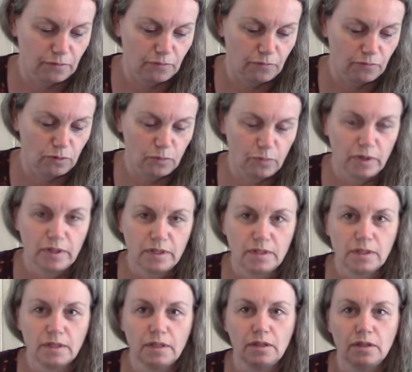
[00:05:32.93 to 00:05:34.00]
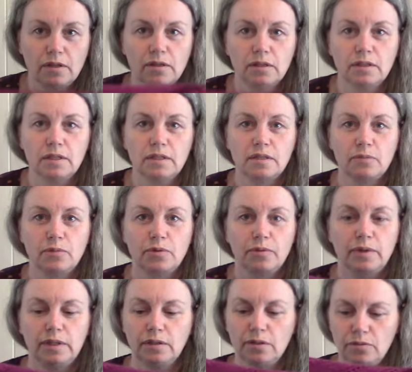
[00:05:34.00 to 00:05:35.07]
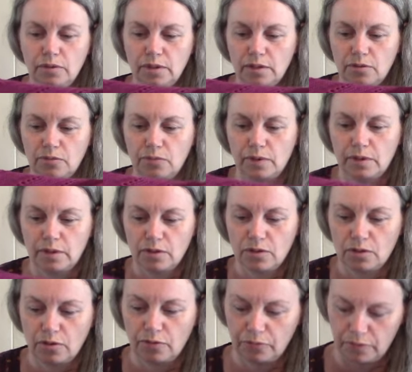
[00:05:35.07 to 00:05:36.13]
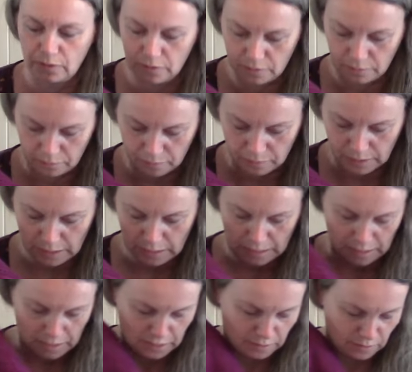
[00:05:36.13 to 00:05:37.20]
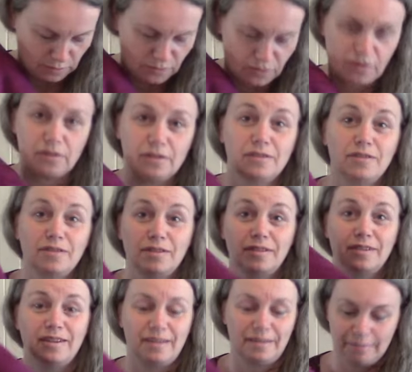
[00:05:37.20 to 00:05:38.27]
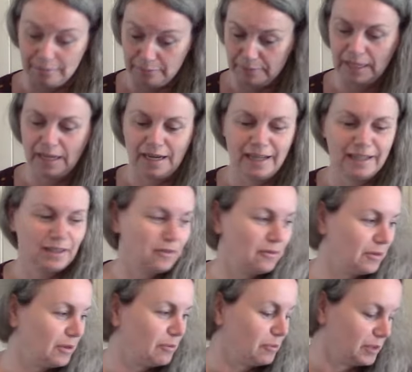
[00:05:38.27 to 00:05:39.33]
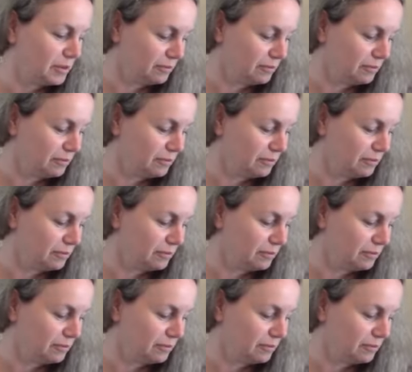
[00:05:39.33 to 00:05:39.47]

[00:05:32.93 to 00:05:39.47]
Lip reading: wool mice yarn is a merino that's very soft. And these colors, I love them.